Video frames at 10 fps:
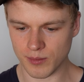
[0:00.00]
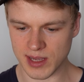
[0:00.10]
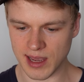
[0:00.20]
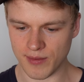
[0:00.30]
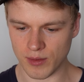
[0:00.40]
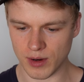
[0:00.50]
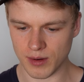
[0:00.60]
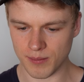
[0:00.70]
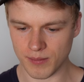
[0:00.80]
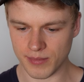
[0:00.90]
We have
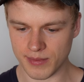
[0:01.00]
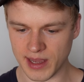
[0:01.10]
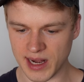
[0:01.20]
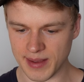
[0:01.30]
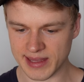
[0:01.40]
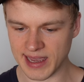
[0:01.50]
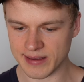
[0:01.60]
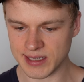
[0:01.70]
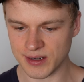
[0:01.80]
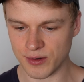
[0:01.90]
our dynamic
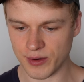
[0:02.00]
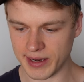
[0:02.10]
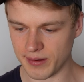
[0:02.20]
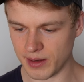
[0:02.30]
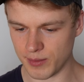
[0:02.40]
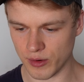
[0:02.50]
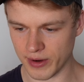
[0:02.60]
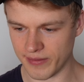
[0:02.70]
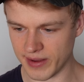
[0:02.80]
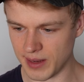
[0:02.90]
tags here, right, that we
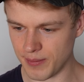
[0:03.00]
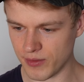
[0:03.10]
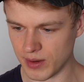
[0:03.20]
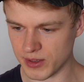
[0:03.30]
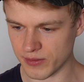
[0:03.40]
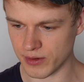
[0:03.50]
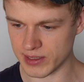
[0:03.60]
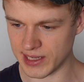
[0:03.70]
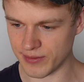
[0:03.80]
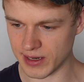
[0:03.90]
already set up. So I'm just going to
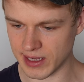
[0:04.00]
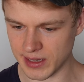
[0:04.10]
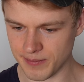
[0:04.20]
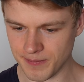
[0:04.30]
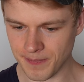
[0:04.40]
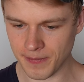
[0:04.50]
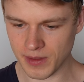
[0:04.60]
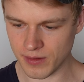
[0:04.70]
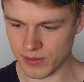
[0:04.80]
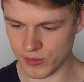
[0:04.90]
save that again
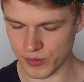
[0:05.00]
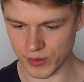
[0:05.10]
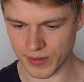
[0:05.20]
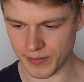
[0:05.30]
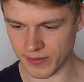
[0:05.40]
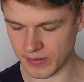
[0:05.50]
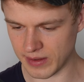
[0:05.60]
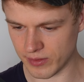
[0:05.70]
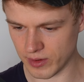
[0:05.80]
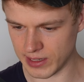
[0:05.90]
to show you that this is
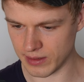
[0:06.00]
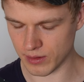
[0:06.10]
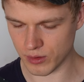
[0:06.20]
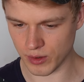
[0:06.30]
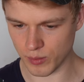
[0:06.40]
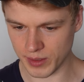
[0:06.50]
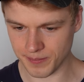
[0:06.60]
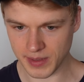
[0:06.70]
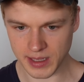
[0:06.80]
actually the current one.